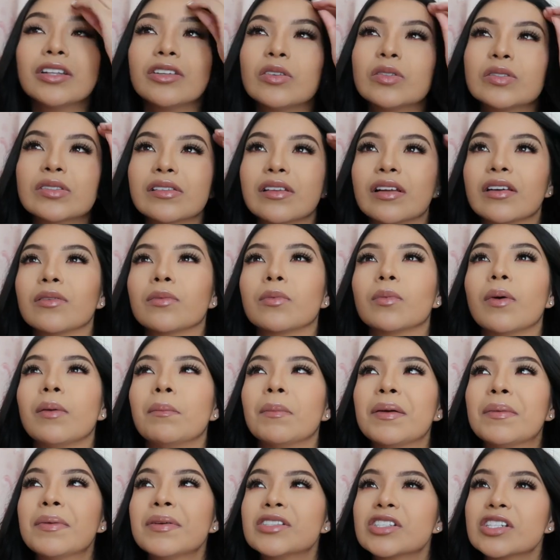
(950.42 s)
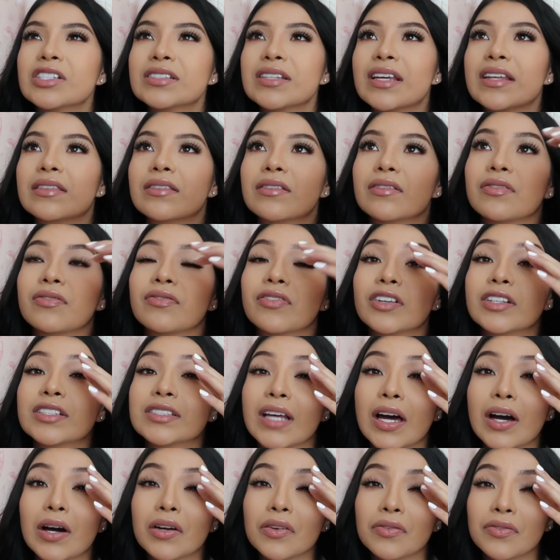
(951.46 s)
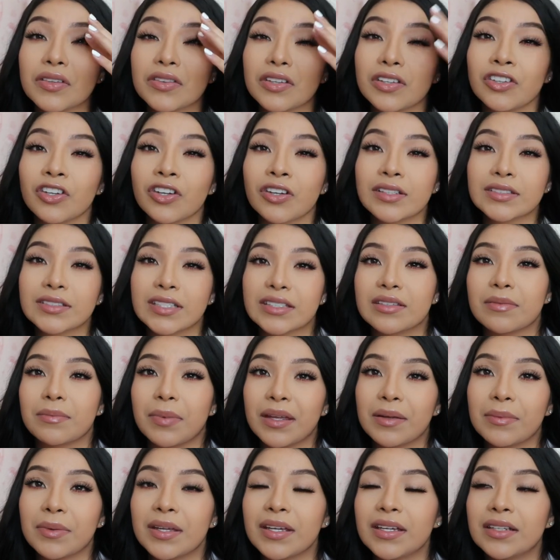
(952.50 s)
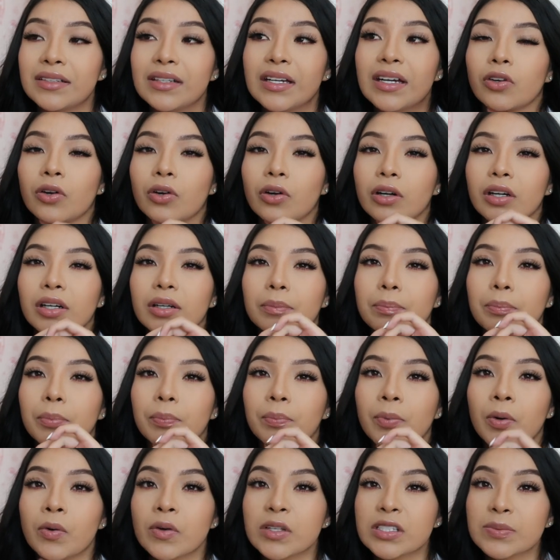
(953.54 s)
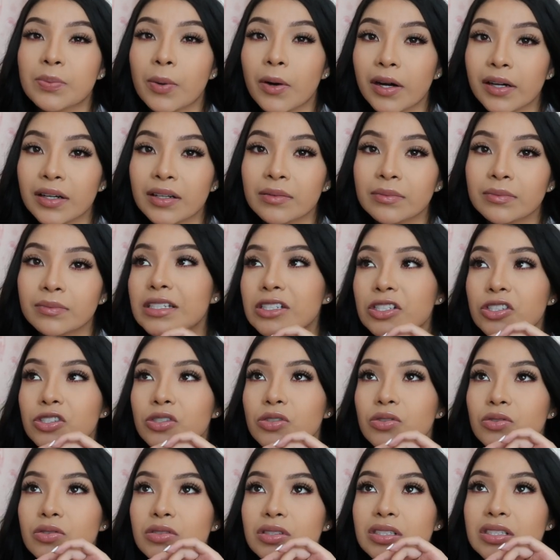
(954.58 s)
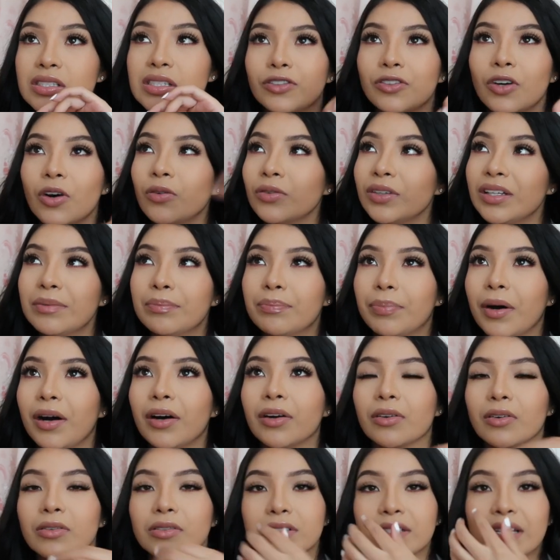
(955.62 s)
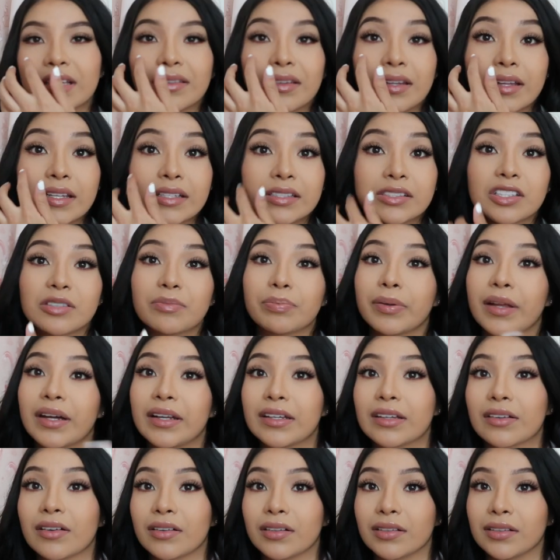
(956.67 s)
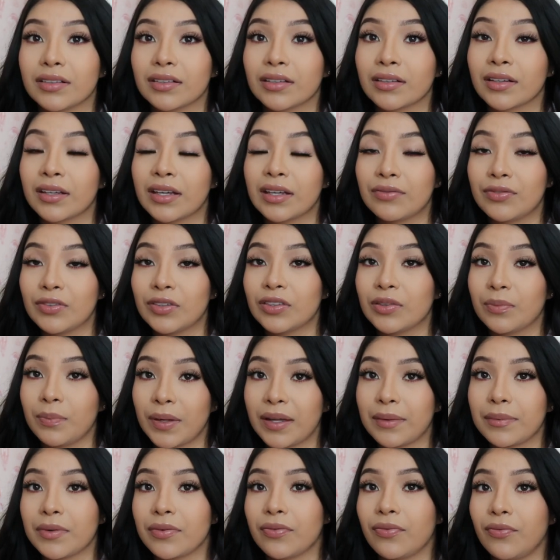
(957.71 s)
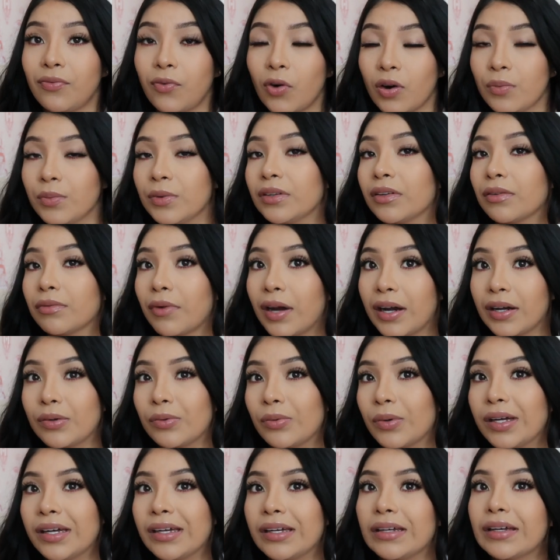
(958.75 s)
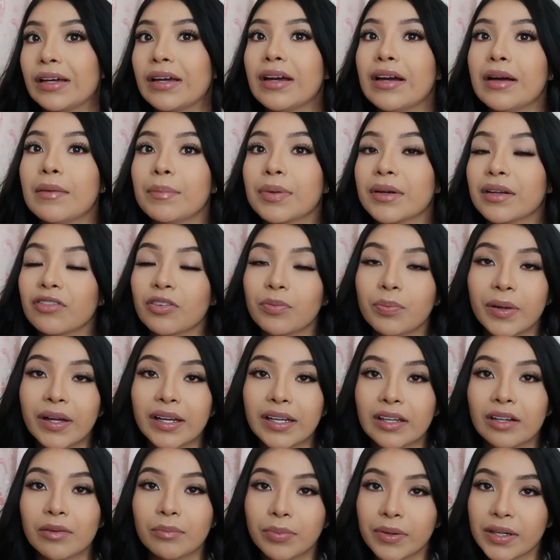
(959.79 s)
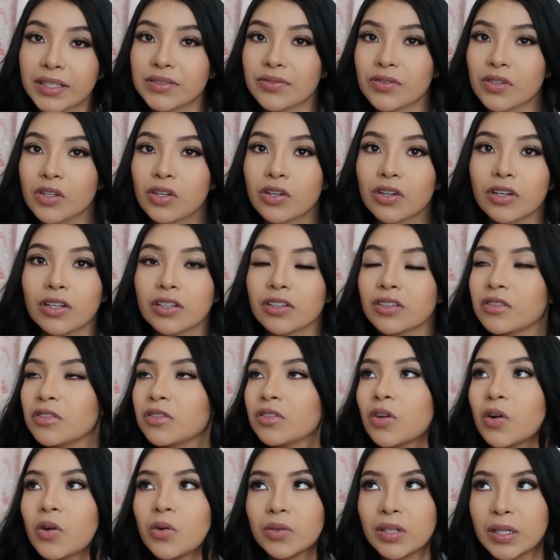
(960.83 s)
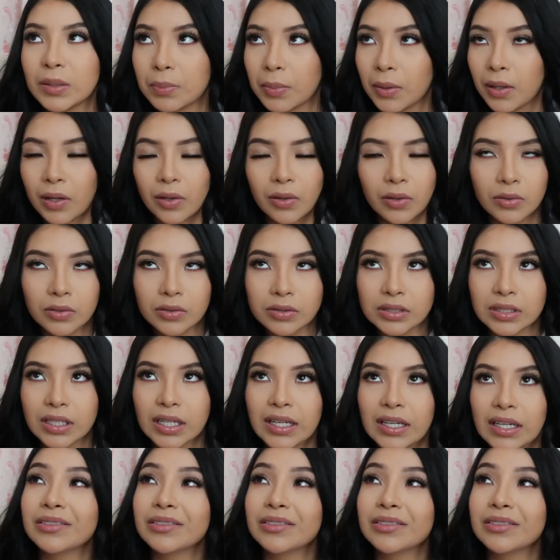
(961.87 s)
use, like, maybe just like the first outfit that you're gonna take the baby in. Your postpartum essentials, don't need bottles unless you're planning on giving the baby formula right away. But if you're planning on breastfeeding her, you don't need bottles.